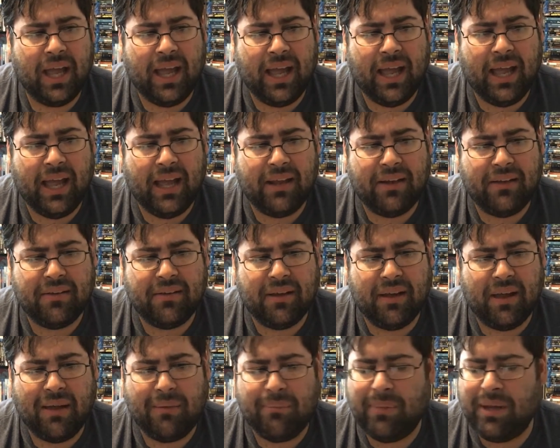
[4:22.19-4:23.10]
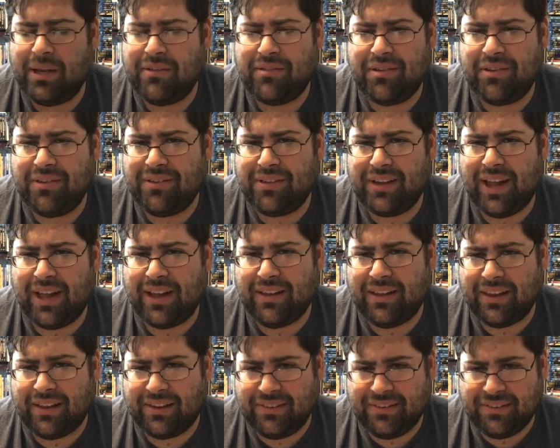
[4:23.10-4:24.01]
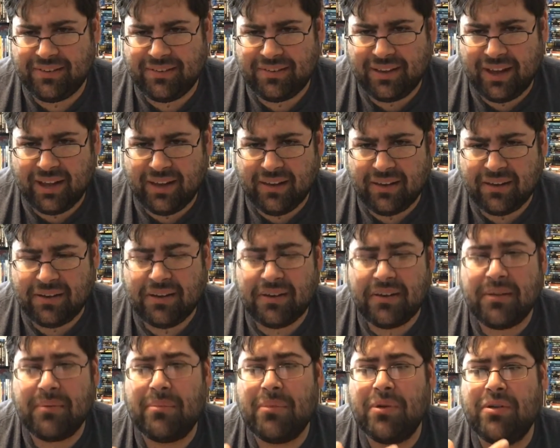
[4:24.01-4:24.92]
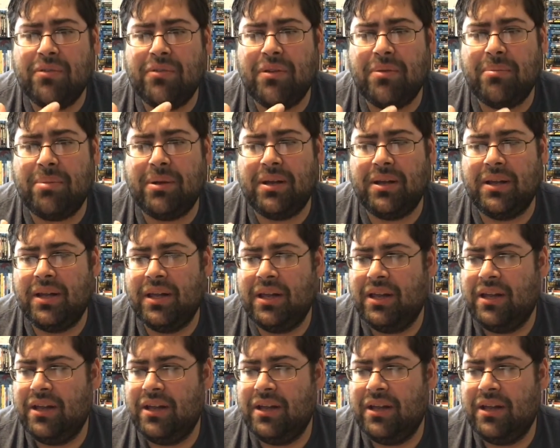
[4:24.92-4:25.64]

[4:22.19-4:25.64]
And I mean, she's not like stellar in the movie, but